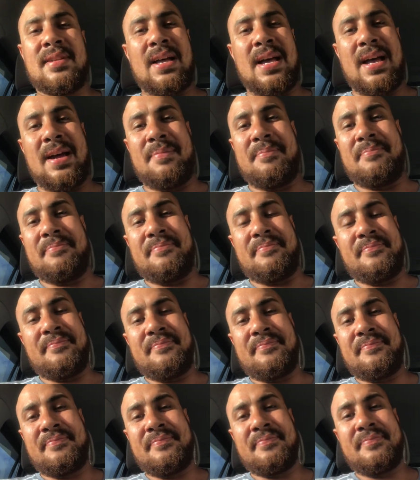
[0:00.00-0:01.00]

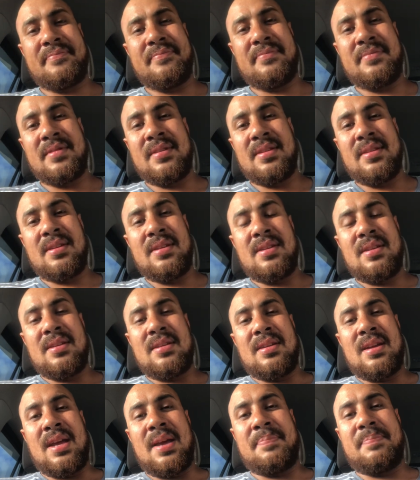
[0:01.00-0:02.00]

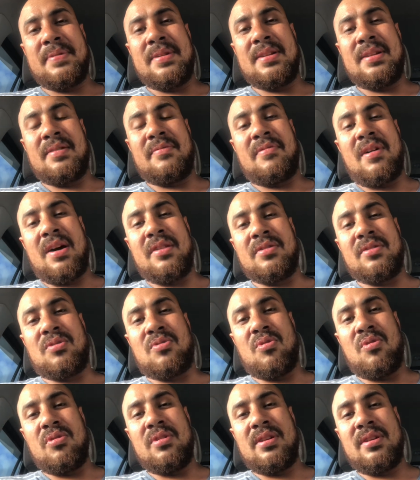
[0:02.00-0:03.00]
happening around the
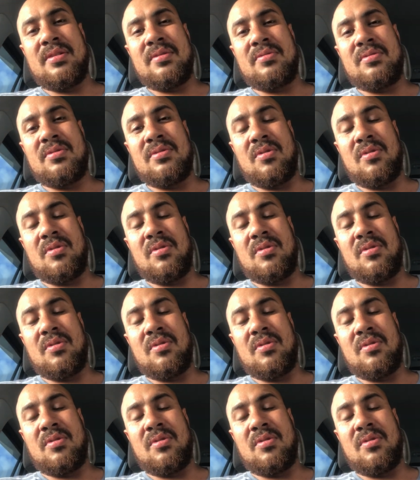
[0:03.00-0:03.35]
corner,